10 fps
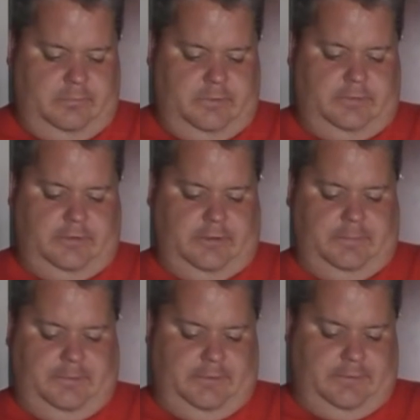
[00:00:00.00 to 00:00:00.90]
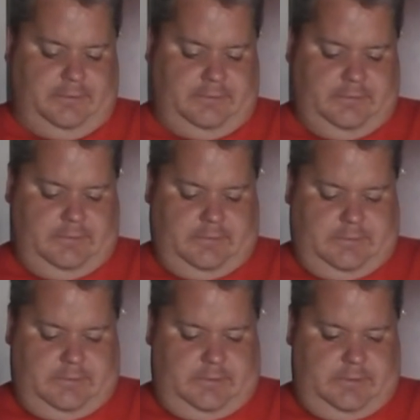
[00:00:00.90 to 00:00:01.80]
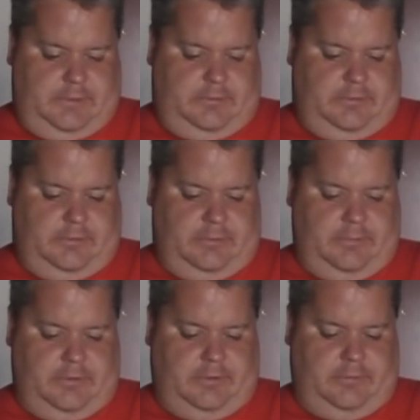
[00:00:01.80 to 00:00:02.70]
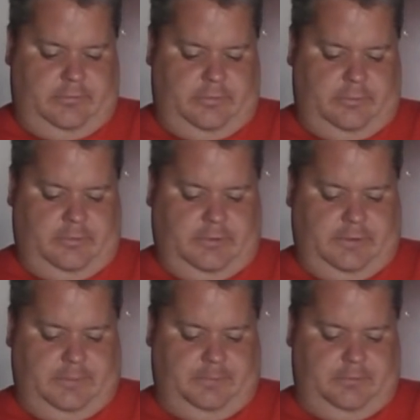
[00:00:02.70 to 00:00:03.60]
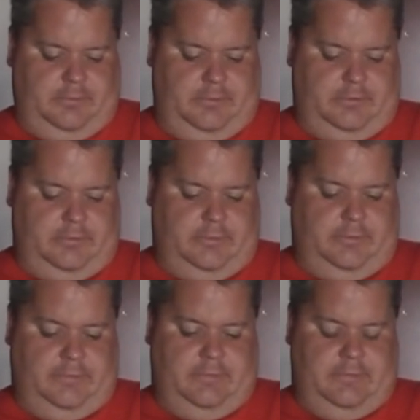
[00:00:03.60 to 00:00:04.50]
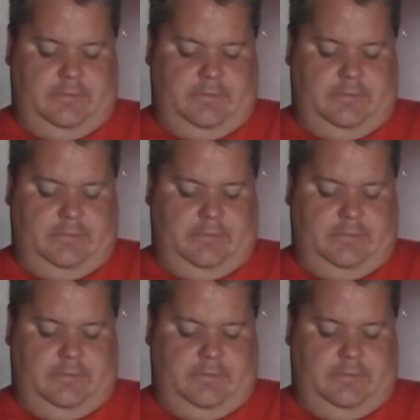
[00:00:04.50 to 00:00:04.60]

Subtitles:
But Tyler Pitlick, he is an American from Minneapolis, Minnesota.